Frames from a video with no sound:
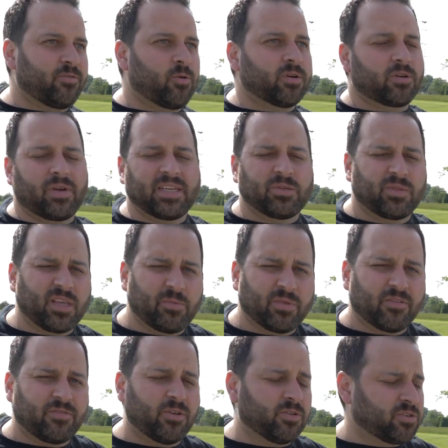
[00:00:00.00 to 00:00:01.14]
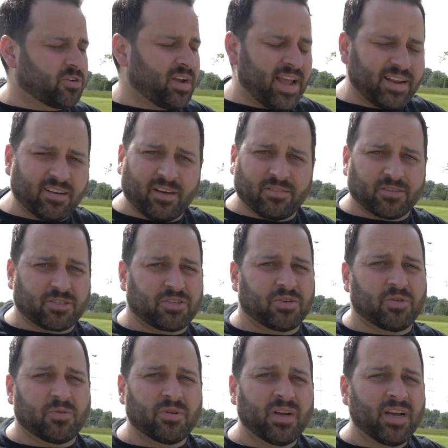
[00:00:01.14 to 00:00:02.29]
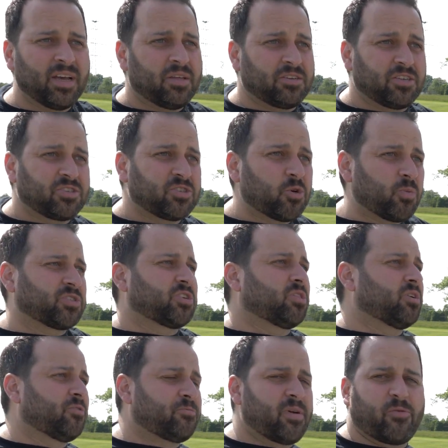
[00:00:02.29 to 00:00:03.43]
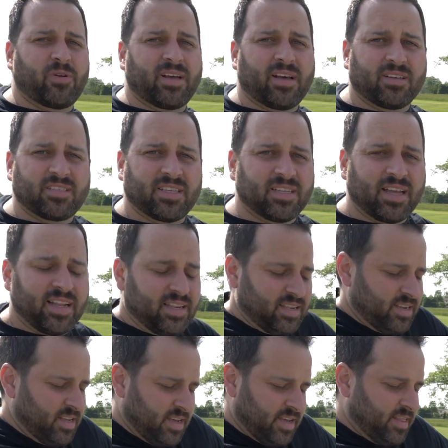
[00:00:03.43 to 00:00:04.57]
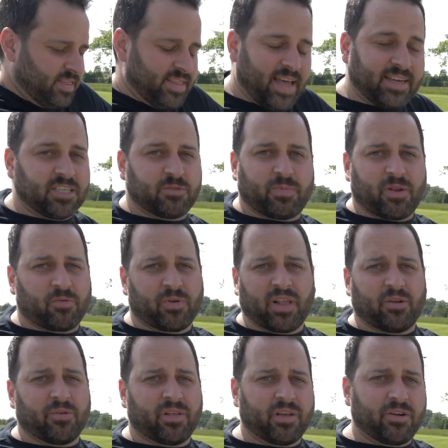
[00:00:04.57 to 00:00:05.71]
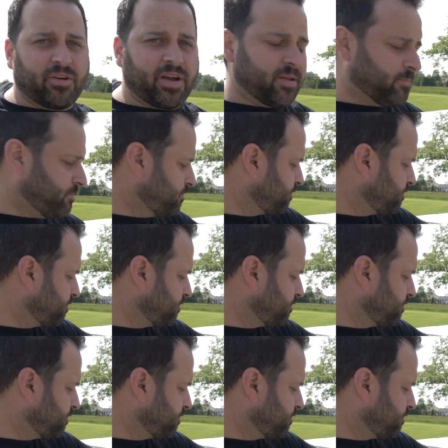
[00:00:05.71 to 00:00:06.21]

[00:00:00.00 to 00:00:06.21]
forward to racing with him in the future and others too. There's just so much to learn from everyone else. And, and that's just been really, really great.